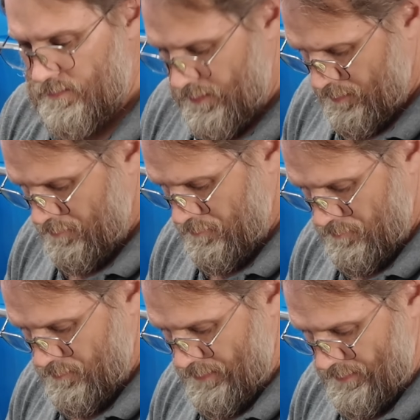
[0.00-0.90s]
there
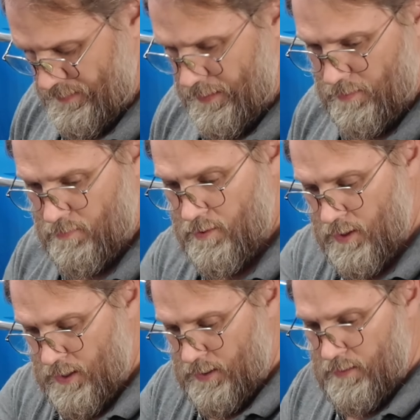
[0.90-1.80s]
and there.
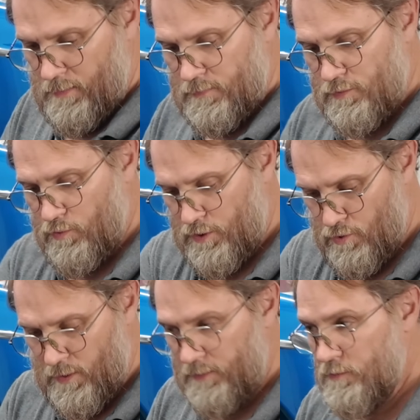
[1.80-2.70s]
So we
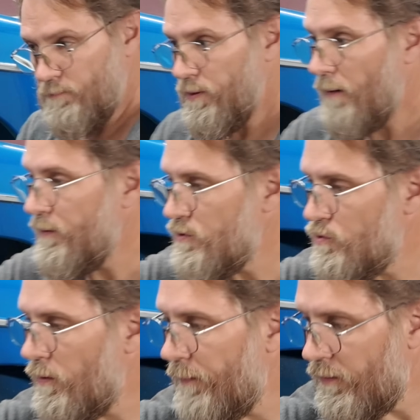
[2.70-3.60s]
know that's probably the
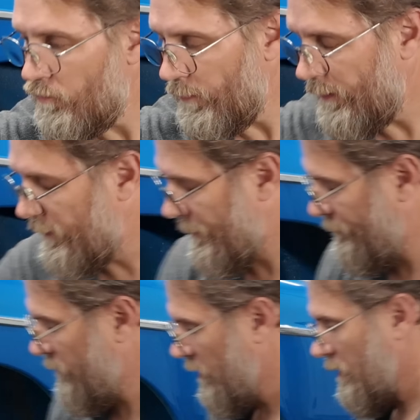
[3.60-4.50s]
short measurement.
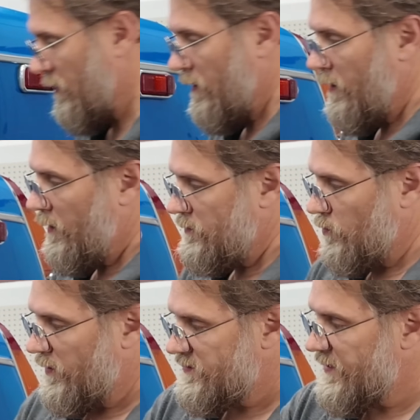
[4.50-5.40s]
So
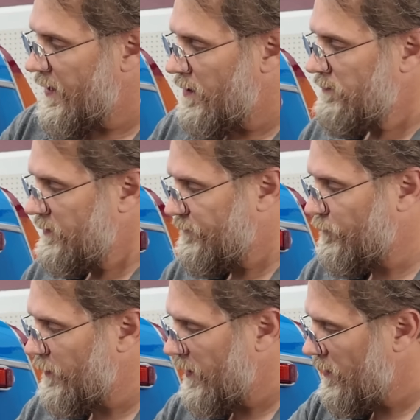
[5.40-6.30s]
when it's there, it's
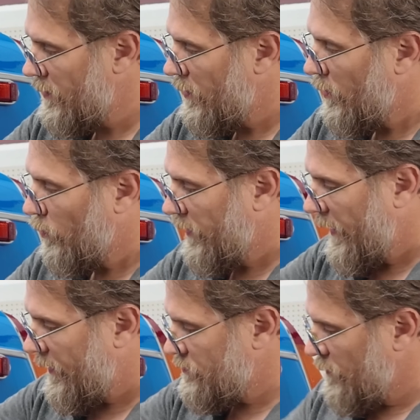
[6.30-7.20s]
free. When
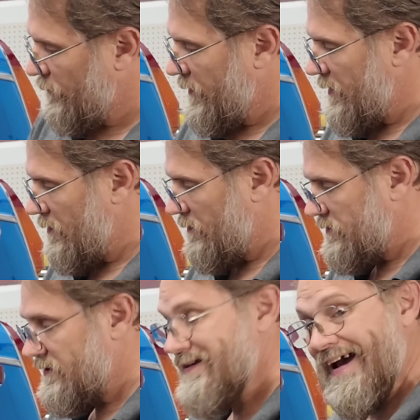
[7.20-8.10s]
that gets over here,
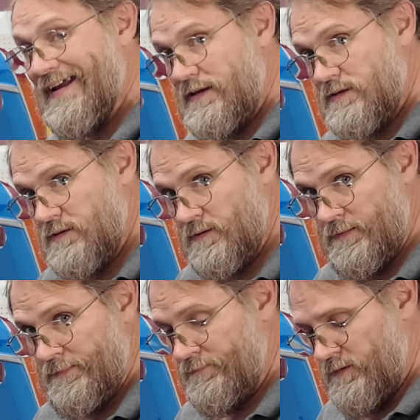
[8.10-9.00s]
it's tight.
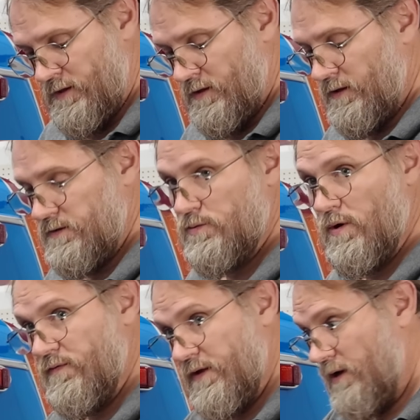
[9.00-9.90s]
Let's go
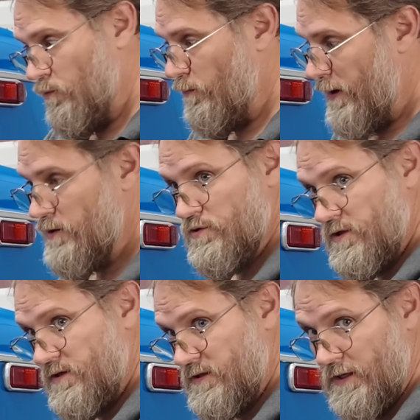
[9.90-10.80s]
over there and we'll measure
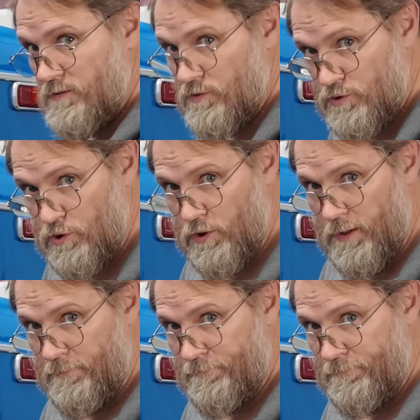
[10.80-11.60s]
these things and show you.